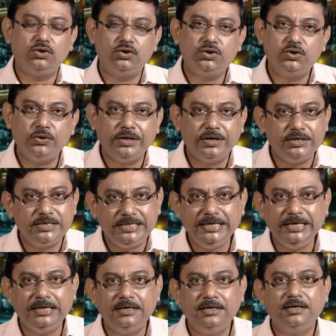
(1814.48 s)
So you can
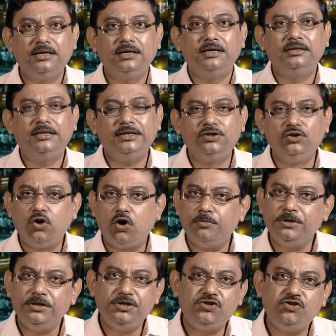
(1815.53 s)
see that
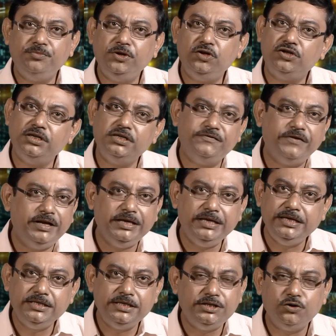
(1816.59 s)
normal distribution is very
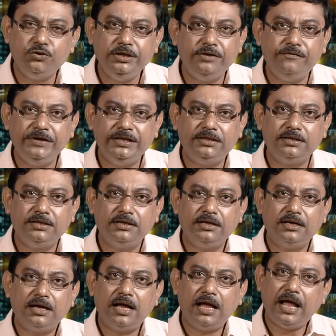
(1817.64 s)
easy to deal with,
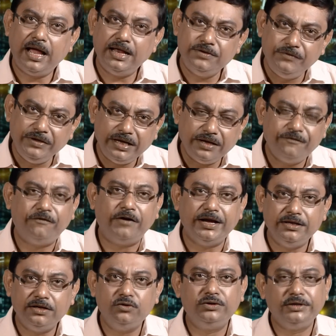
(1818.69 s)
and we can
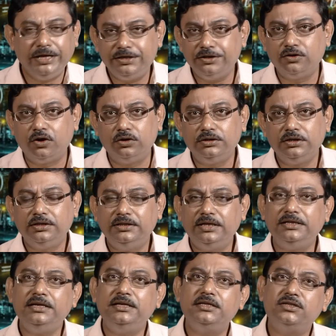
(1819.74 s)
find out later on
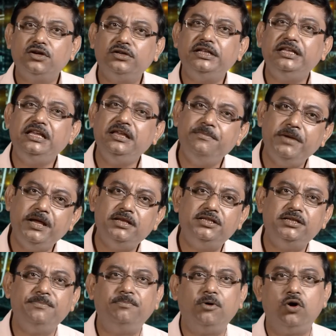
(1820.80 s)
that it has got
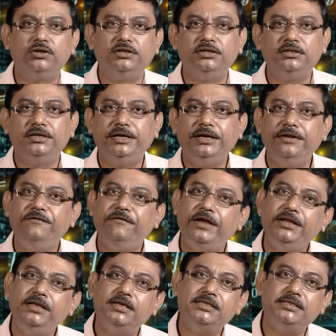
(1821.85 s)
immense importance in
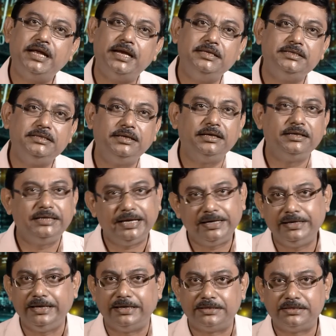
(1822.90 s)
various statistical
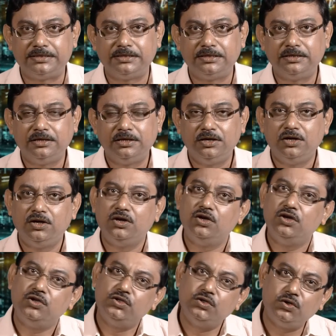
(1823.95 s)
techniques.
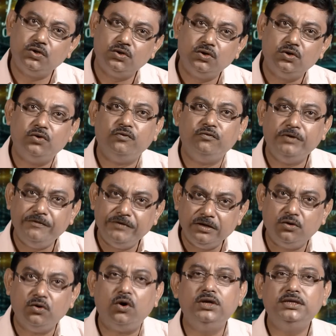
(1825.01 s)
So we will
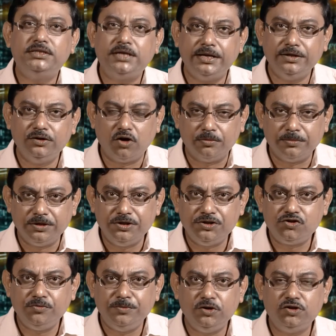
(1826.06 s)
go on studying normal
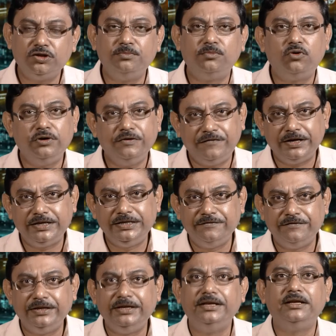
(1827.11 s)
distribution more
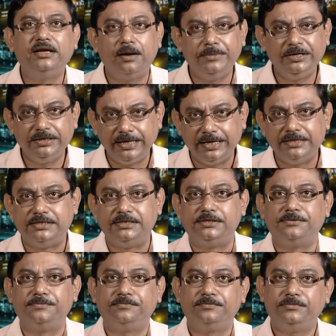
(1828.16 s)
effectively in coming
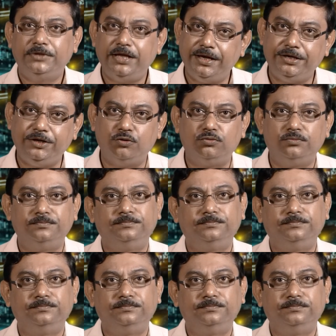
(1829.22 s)
days. Thank you.